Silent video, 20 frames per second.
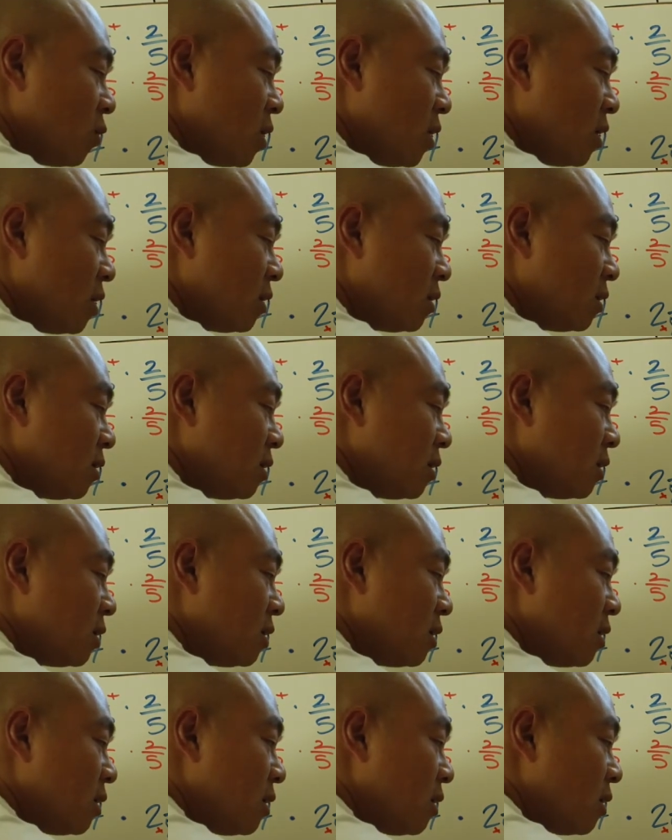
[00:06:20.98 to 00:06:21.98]

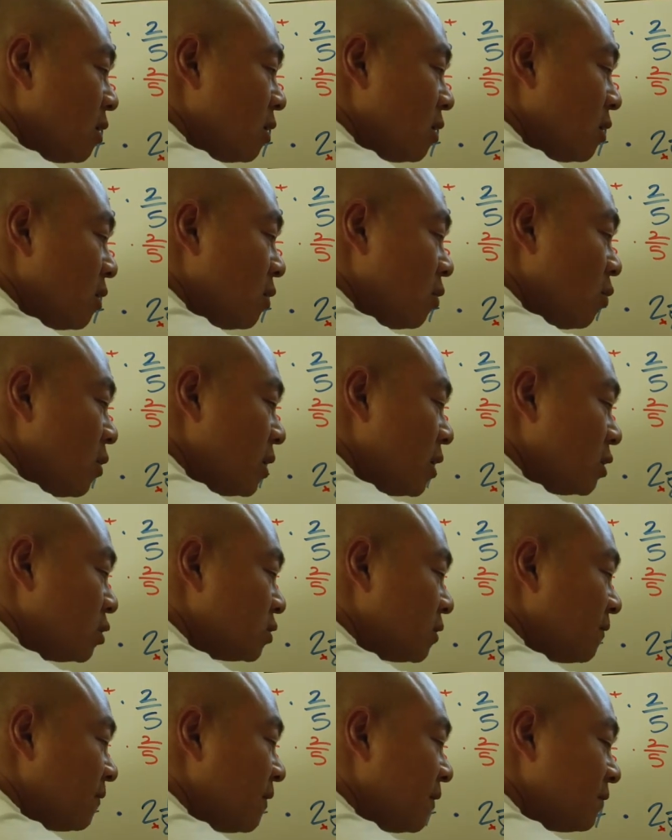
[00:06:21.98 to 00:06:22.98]

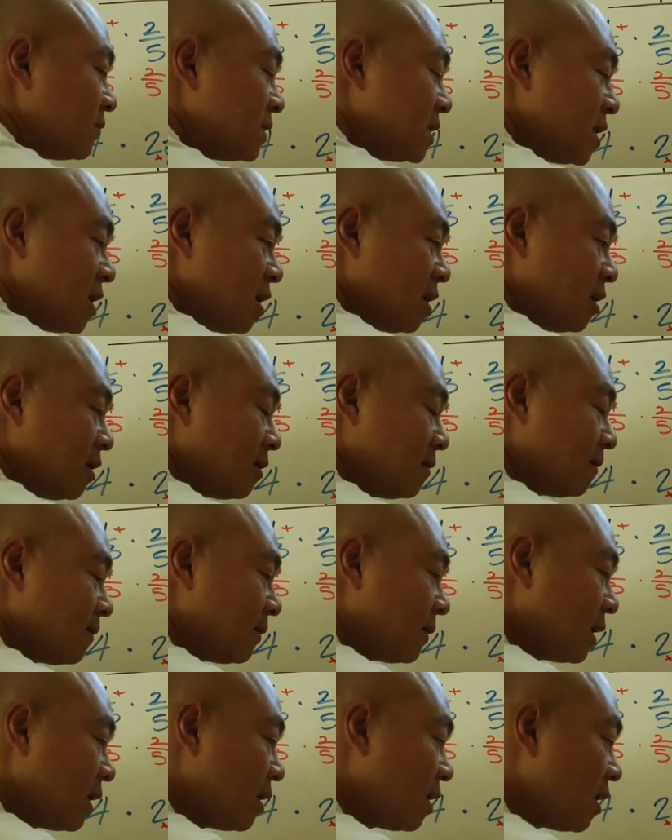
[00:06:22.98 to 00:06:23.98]
115,
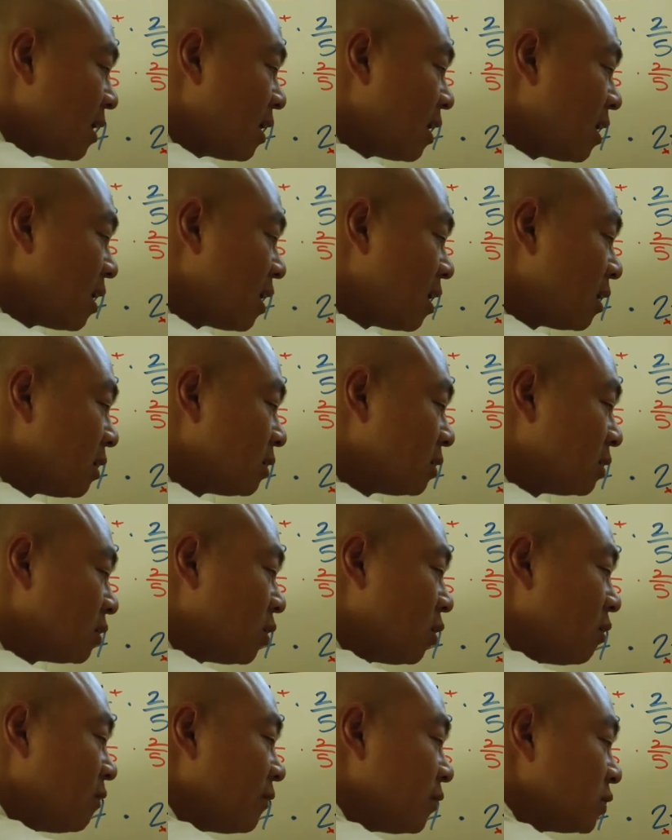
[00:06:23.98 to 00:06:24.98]
and
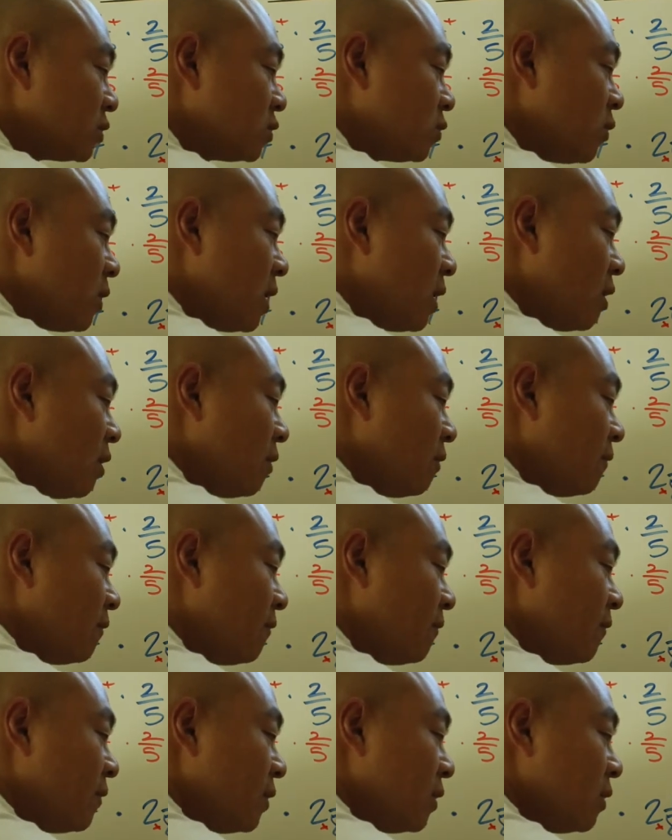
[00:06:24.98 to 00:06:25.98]
over 12.
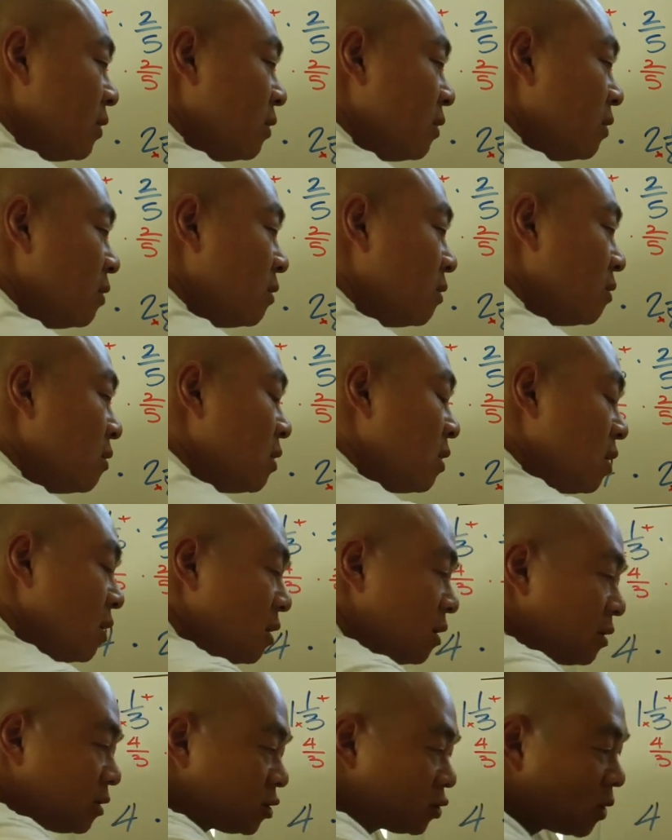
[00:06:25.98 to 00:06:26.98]

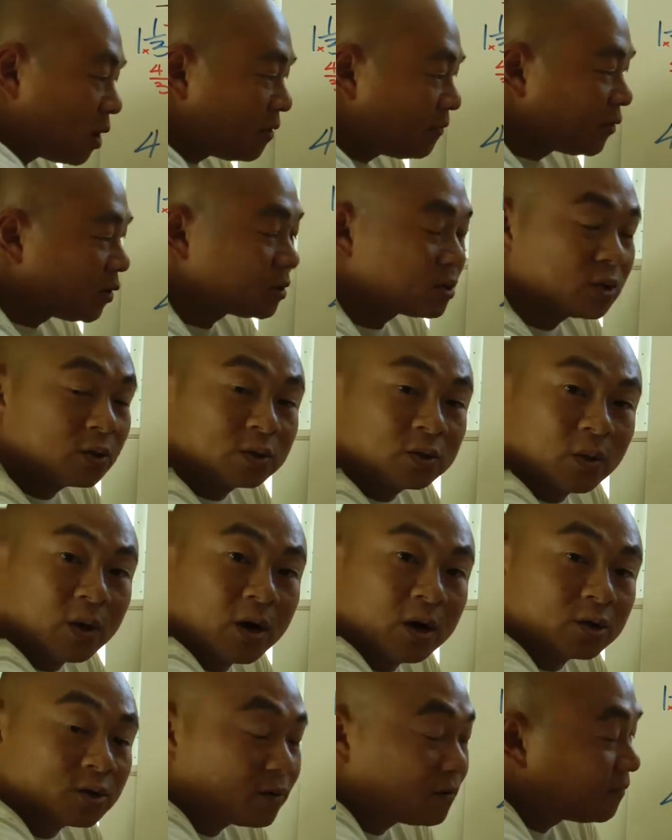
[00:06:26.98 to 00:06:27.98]
12 goes into
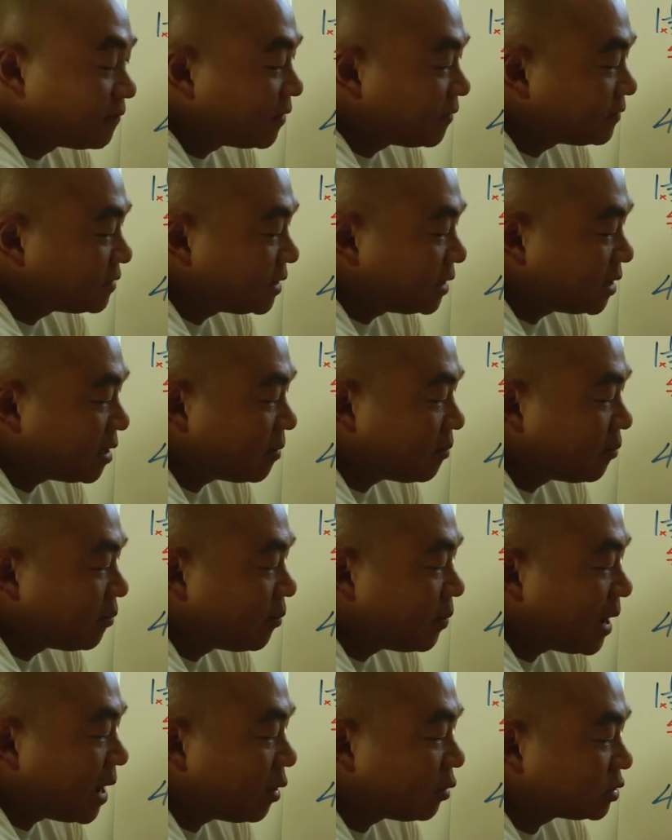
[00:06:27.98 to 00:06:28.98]
115
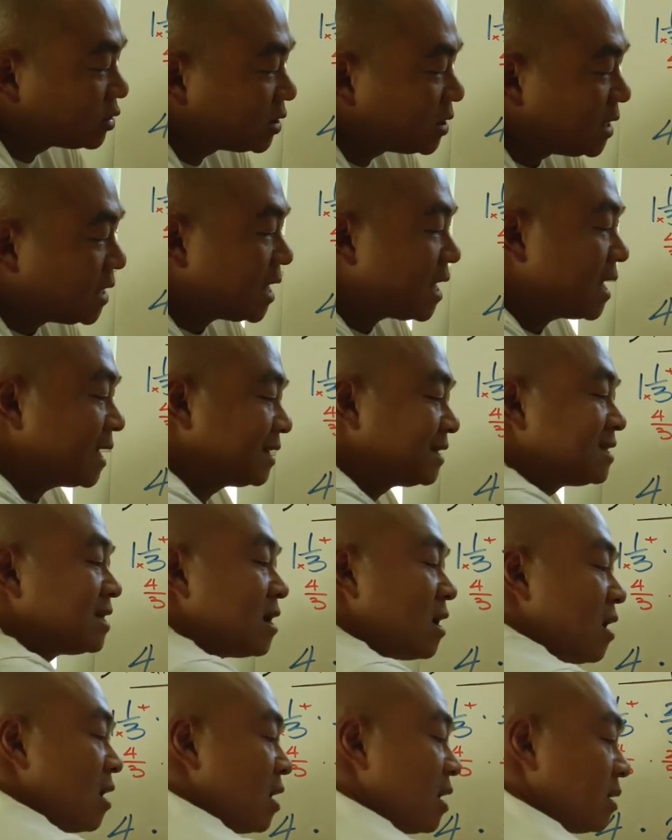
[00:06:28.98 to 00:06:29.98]
about 9
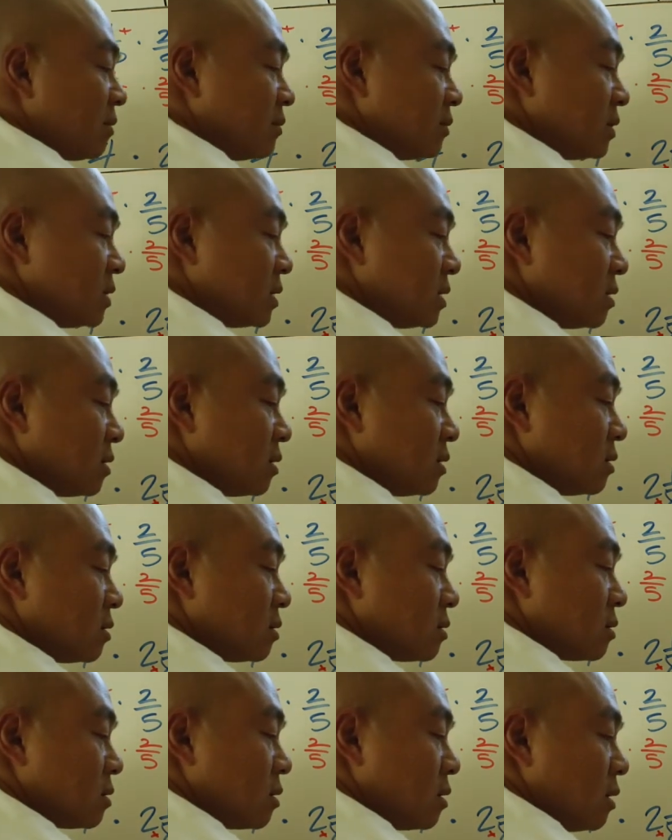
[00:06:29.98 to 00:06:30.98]
times,
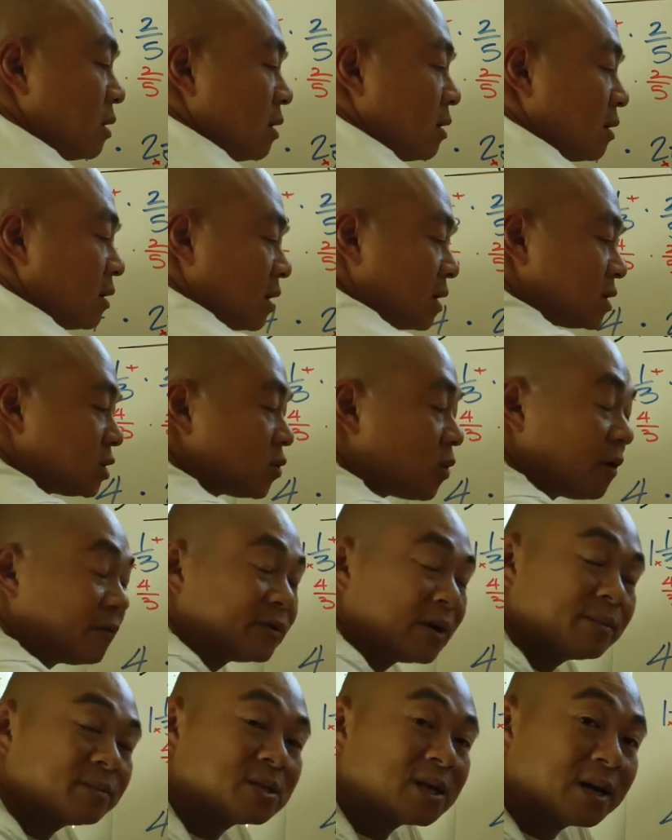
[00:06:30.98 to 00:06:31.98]
because
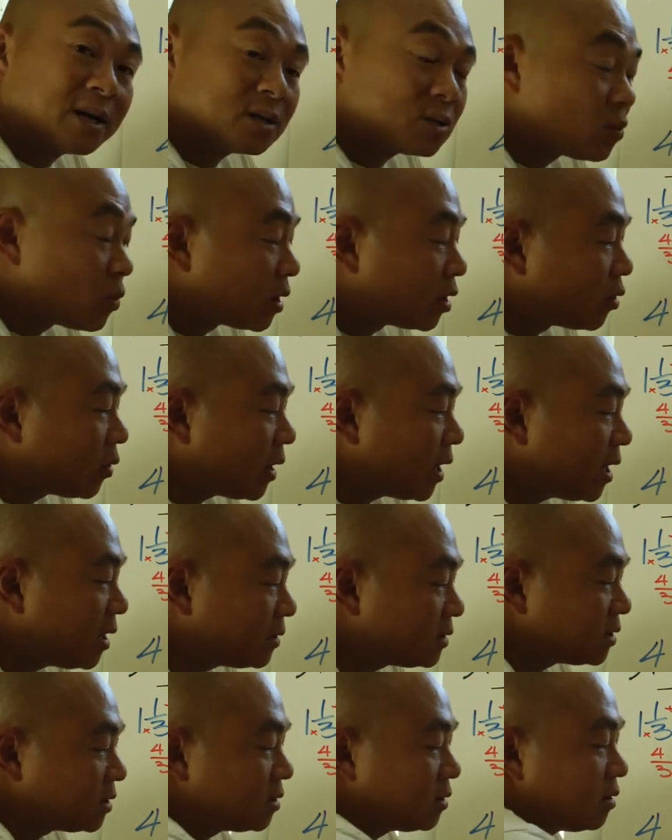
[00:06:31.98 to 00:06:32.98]
12 times 9 is
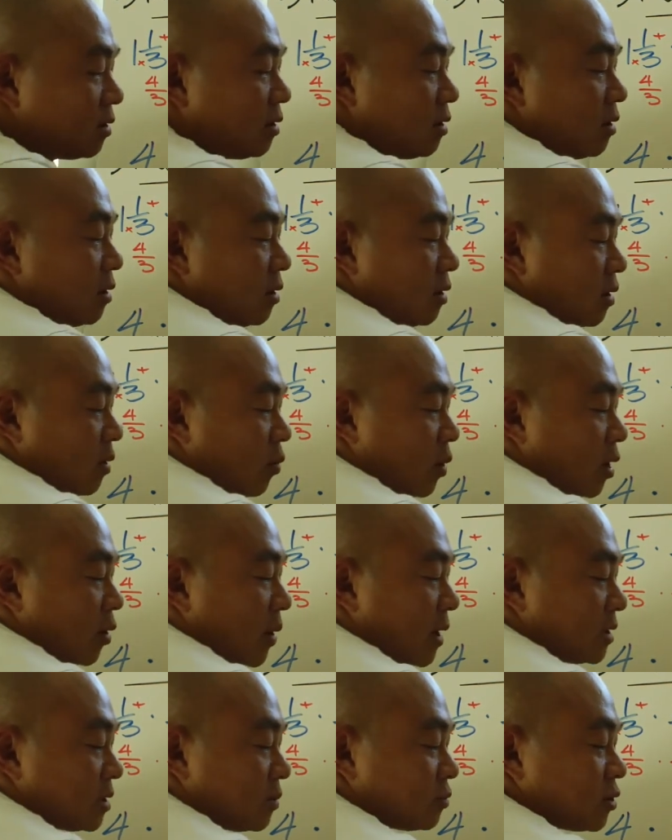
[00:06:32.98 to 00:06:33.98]
108.
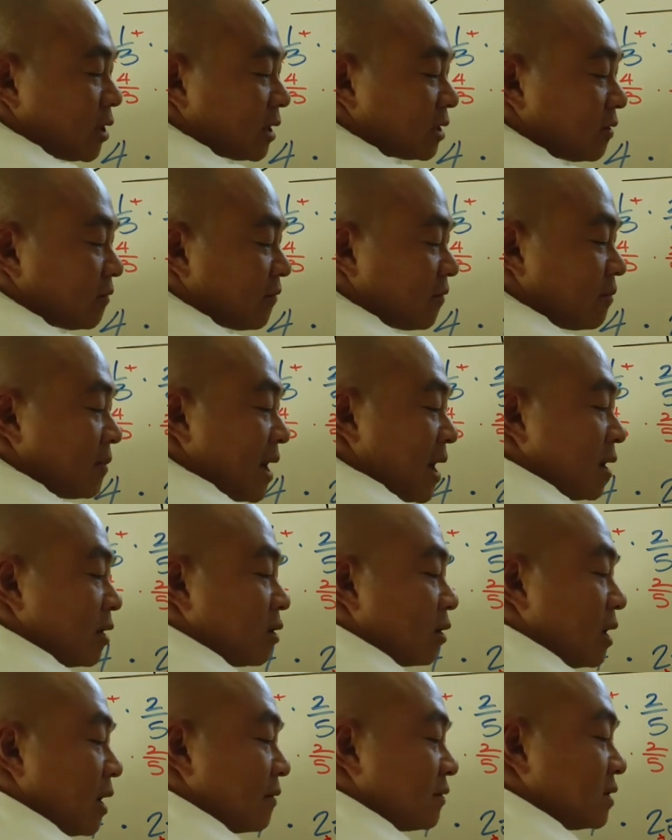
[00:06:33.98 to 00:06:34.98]
108 subtracted from that,
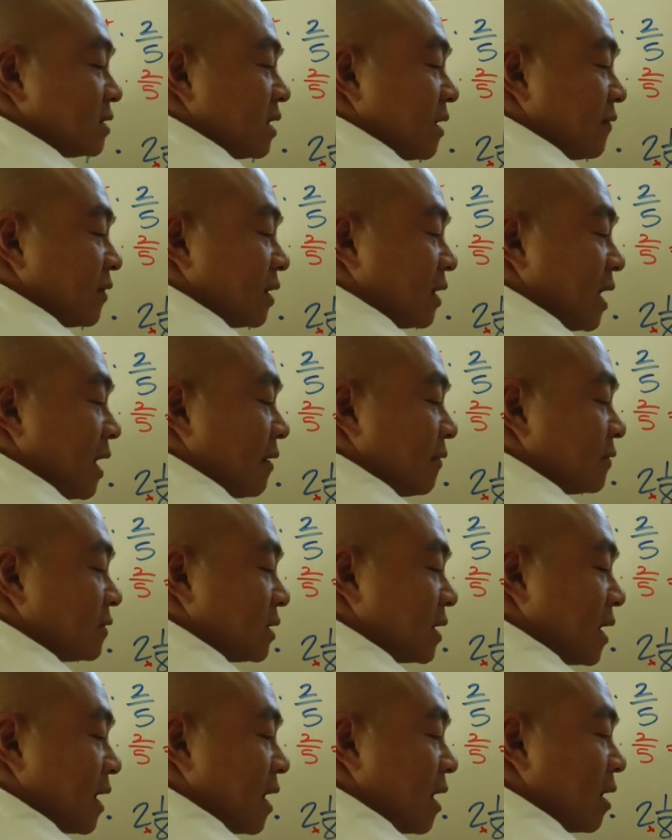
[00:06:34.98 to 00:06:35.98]
you'll have 7
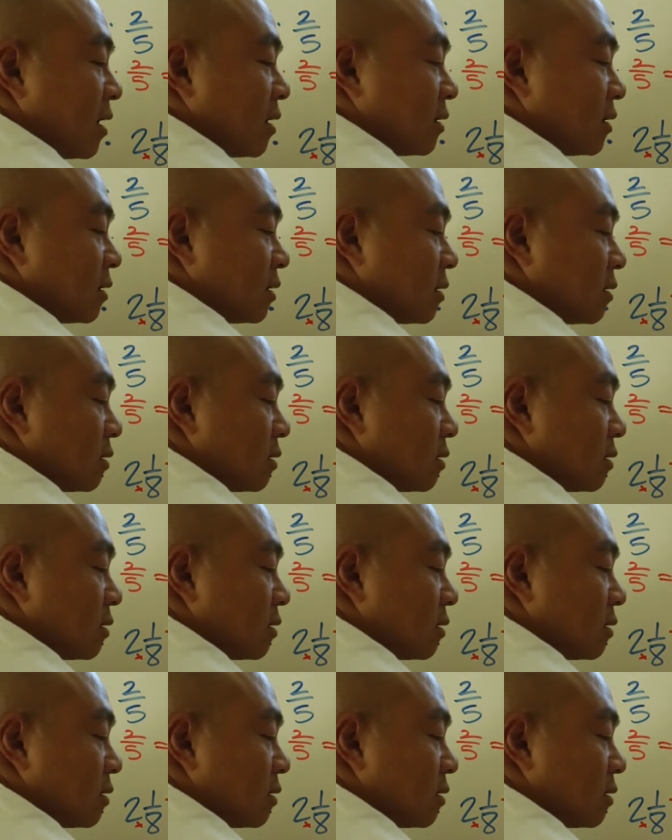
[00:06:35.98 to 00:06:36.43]
left, and